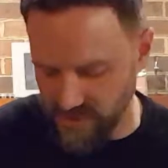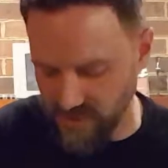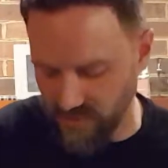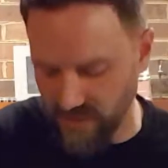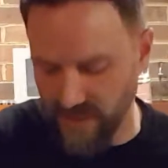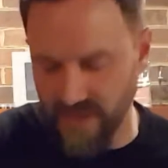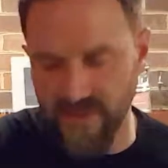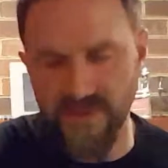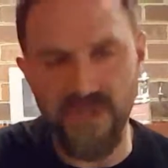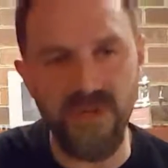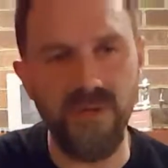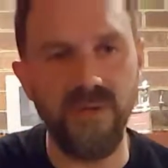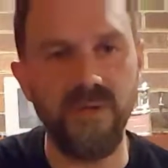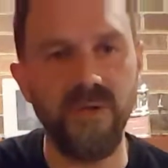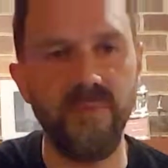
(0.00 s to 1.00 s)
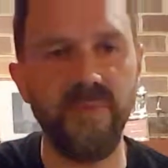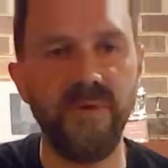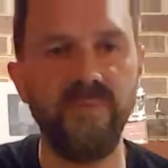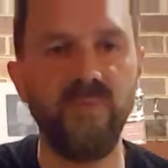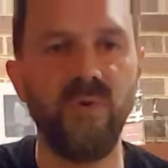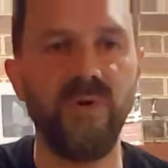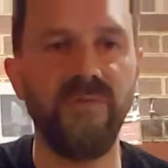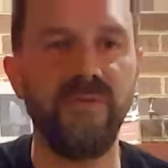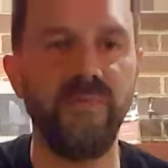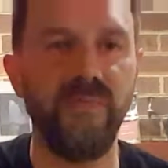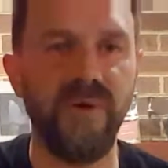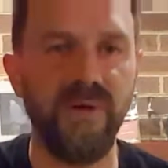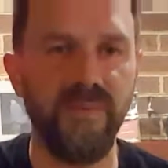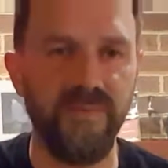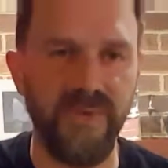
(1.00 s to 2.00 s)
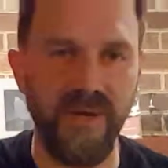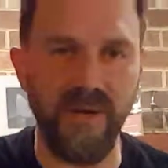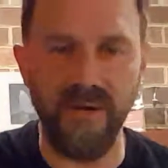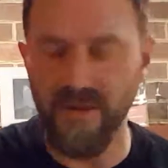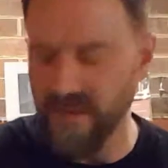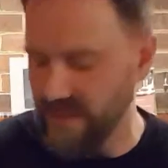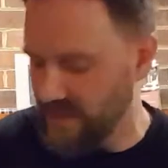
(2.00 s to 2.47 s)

so it gives you a little bit more of a bump there.